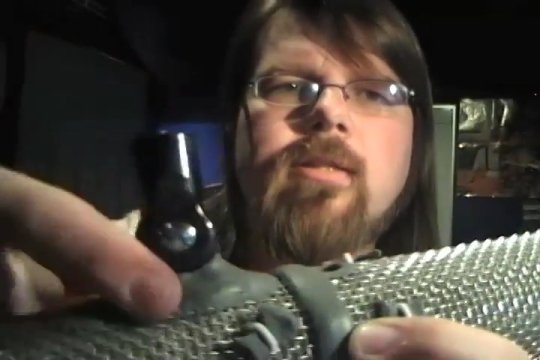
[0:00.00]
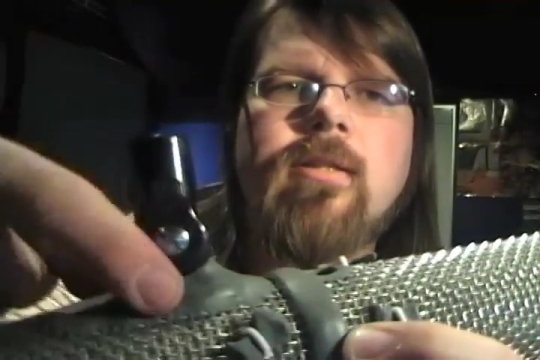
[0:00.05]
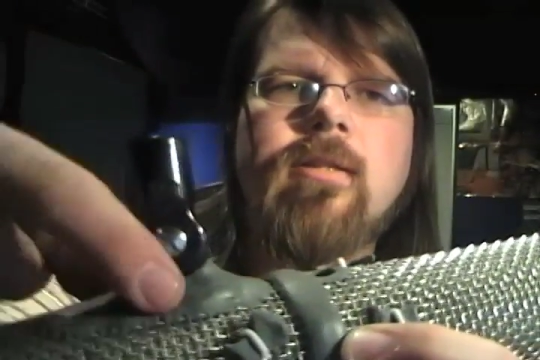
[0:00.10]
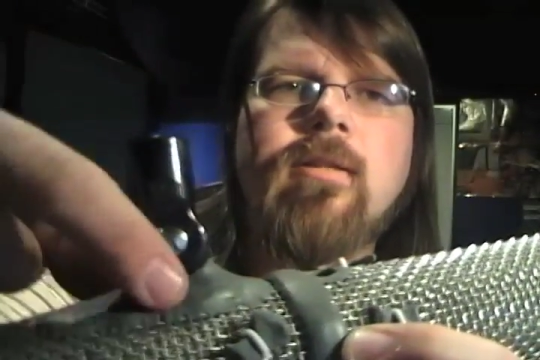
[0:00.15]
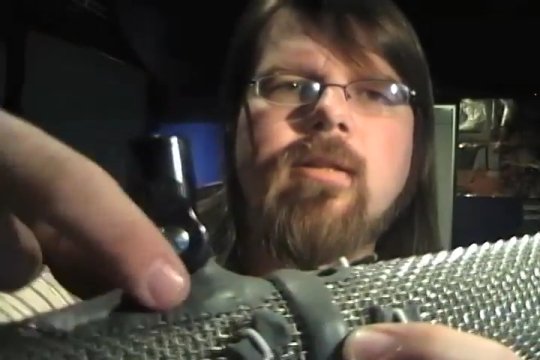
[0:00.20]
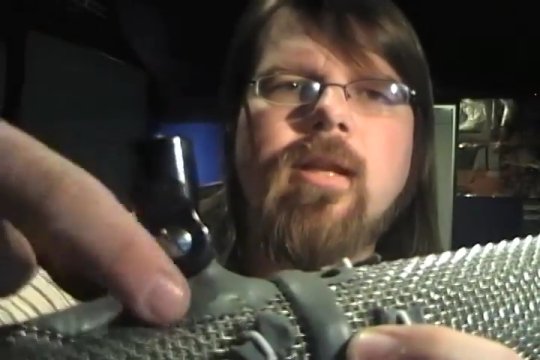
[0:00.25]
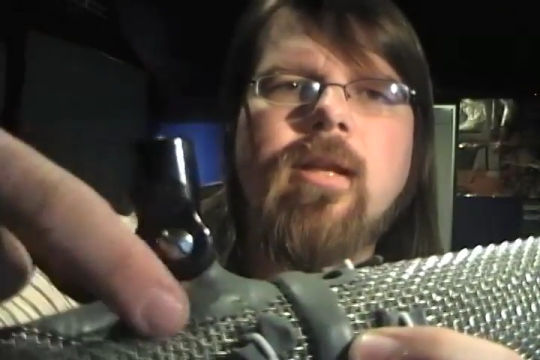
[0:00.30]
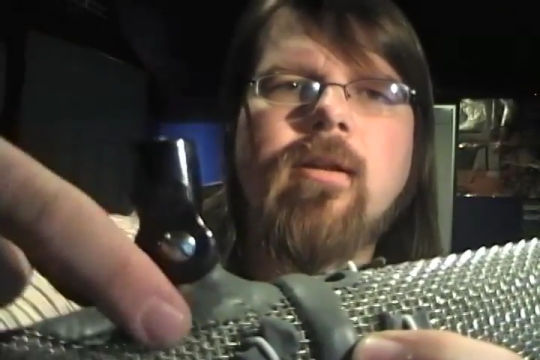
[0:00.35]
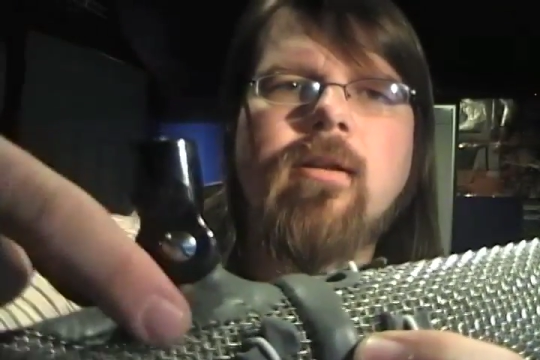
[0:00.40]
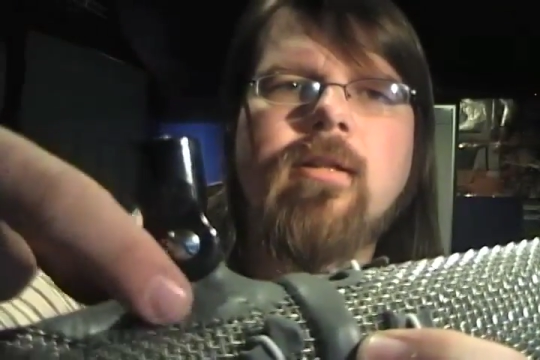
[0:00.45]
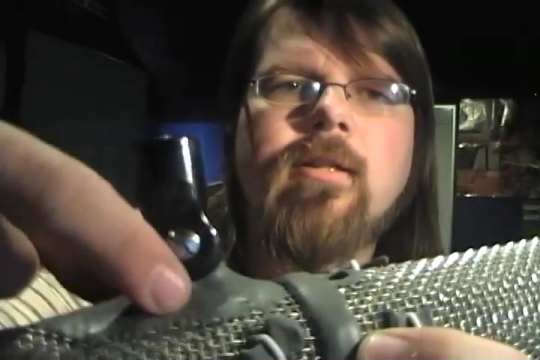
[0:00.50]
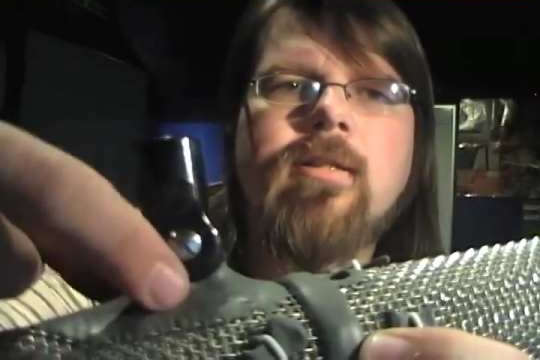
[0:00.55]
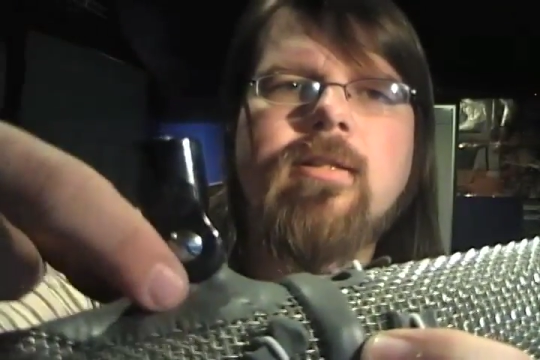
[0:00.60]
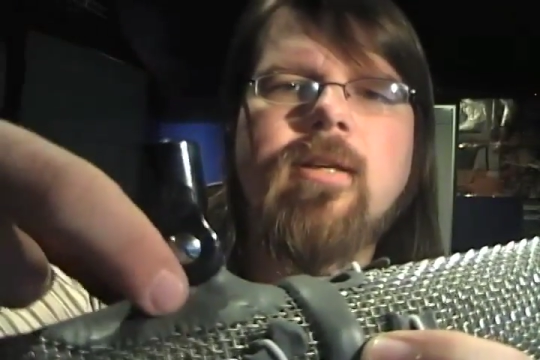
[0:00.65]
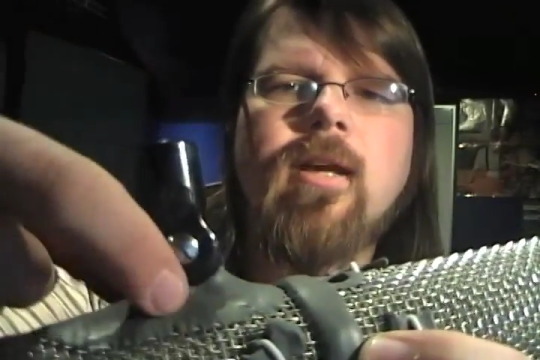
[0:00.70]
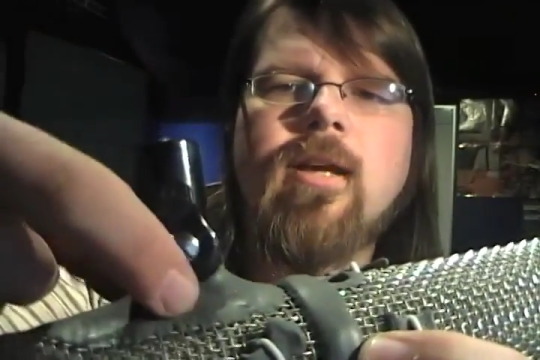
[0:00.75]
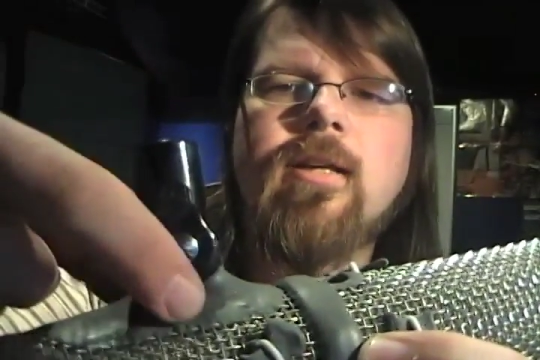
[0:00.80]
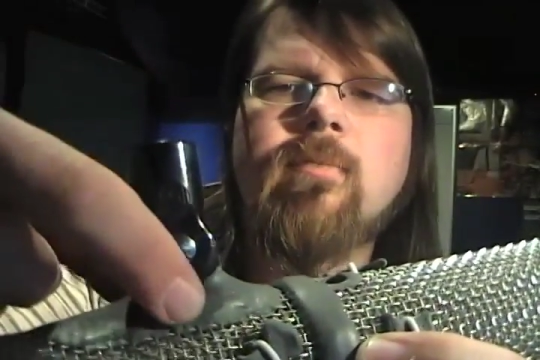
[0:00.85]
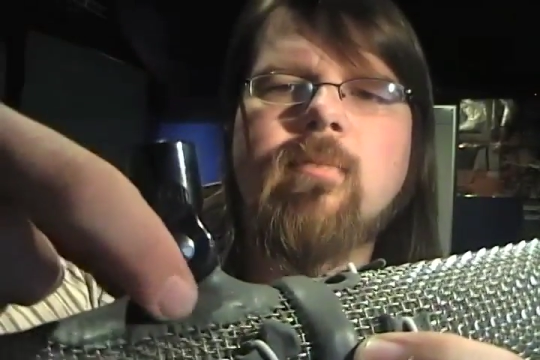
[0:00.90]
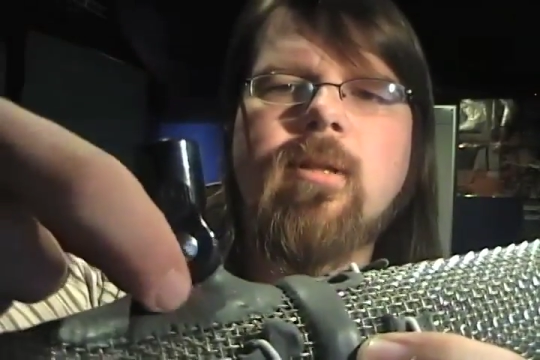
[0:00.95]
and on the
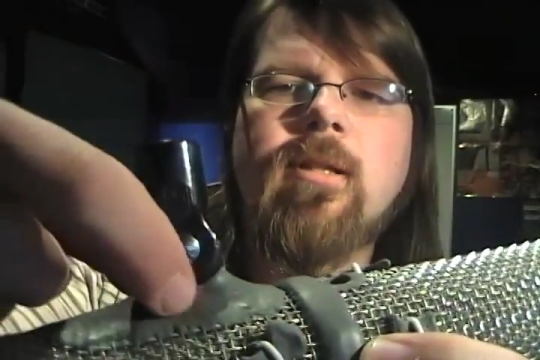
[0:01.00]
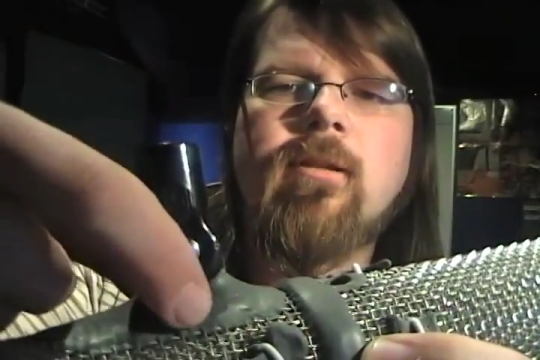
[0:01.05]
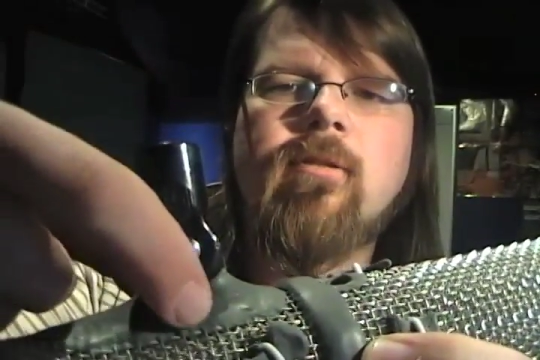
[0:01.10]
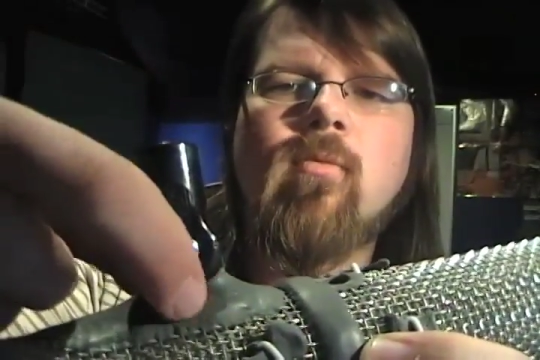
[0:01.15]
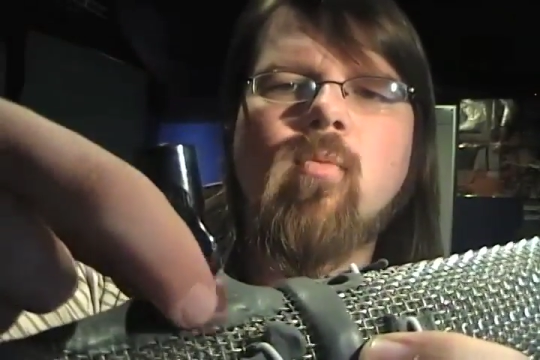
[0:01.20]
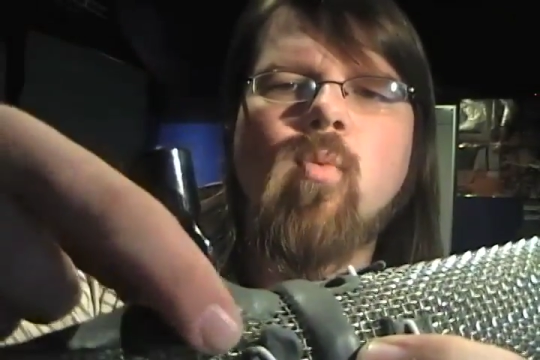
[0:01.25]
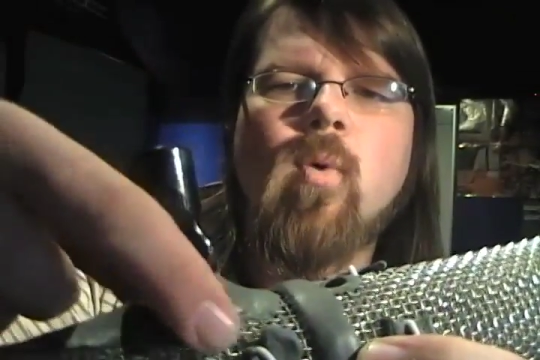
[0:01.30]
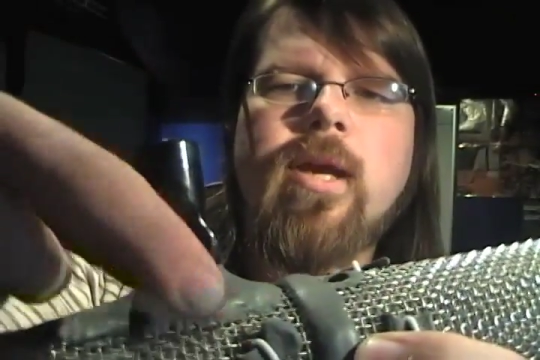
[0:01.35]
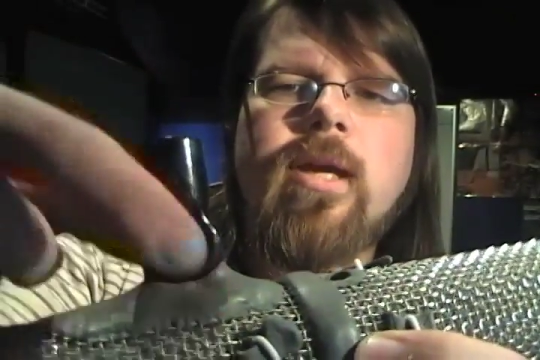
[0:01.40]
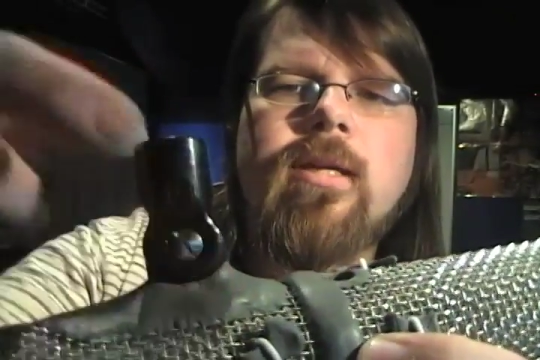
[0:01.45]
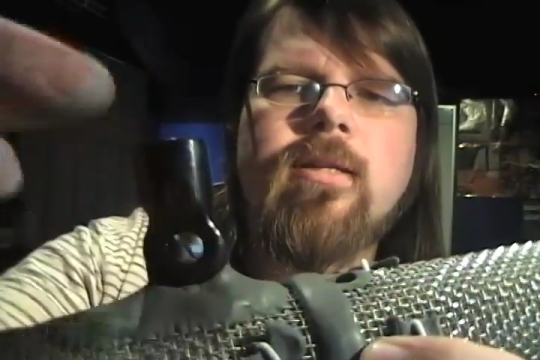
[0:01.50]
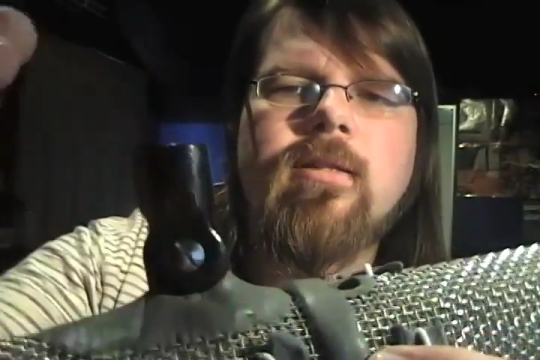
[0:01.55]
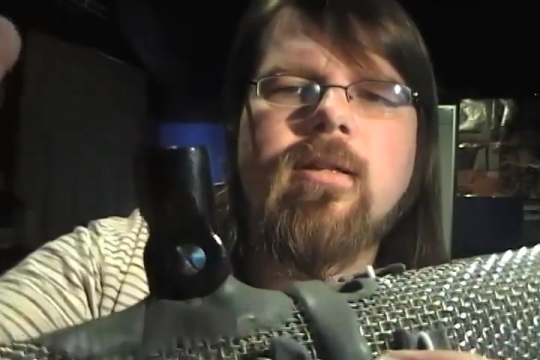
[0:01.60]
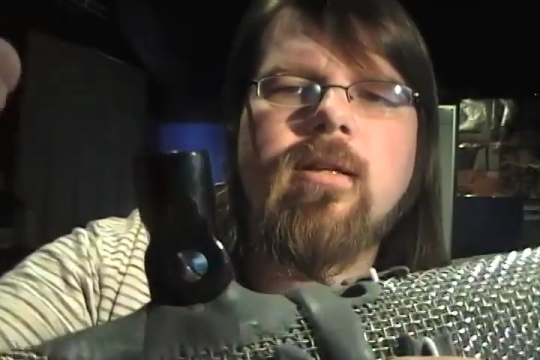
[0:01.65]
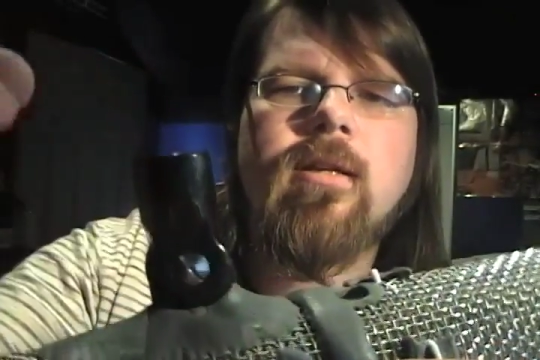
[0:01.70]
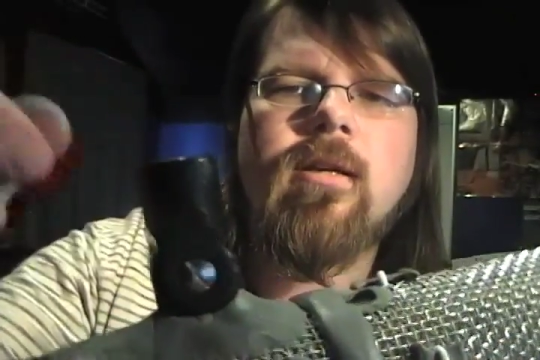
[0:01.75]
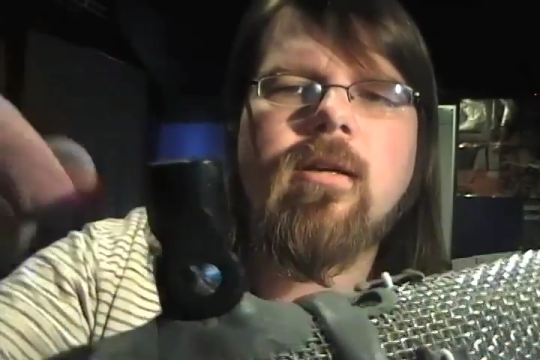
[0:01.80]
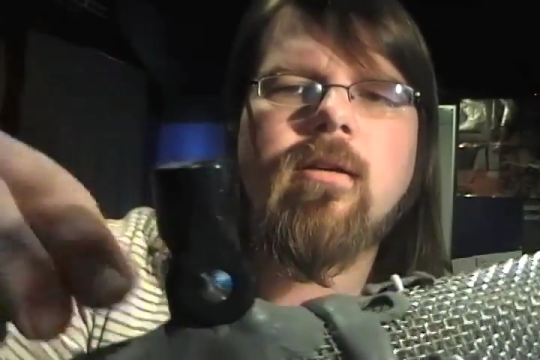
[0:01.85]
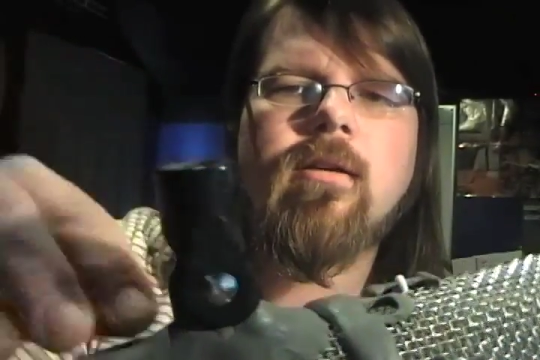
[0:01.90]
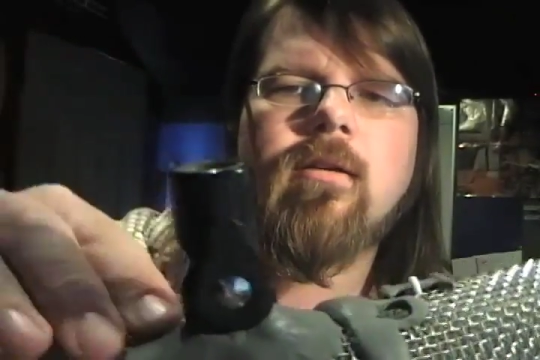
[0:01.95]
sides made little wings in
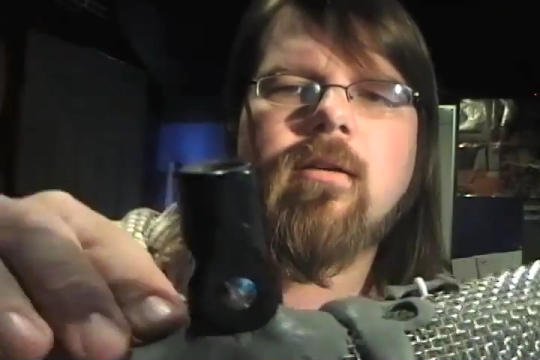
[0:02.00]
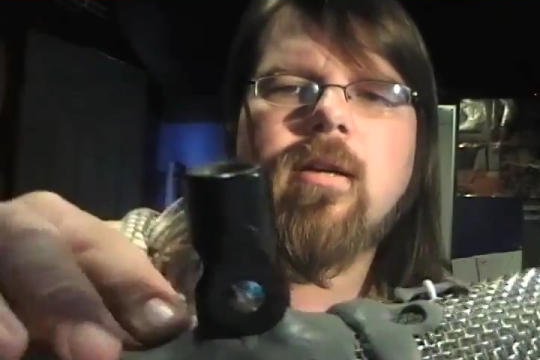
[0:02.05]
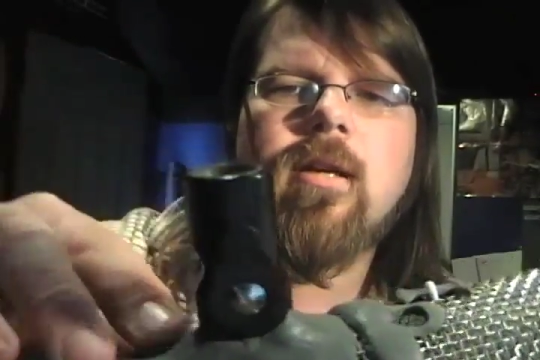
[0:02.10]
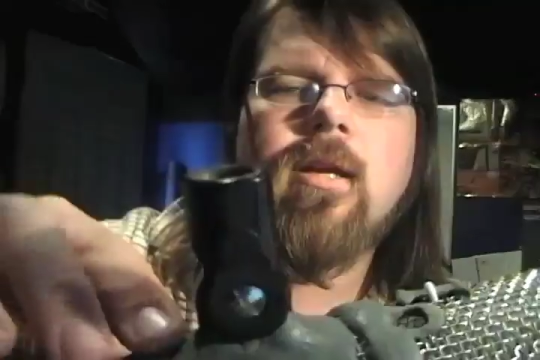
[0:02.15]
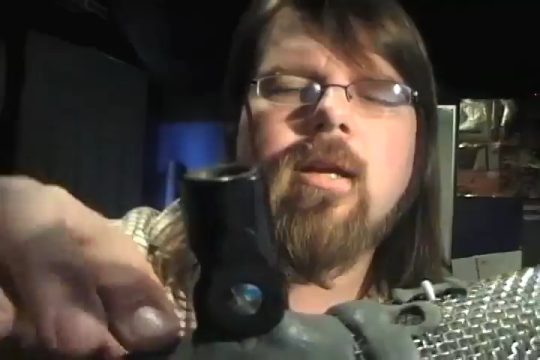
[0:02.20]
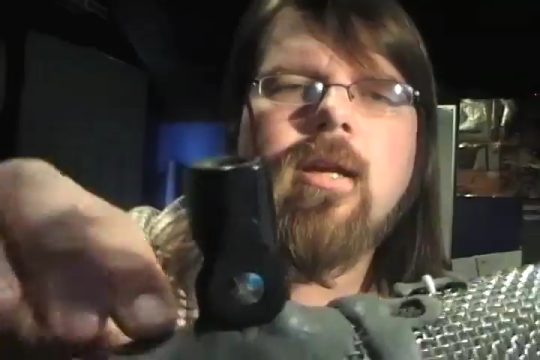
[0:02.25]
here,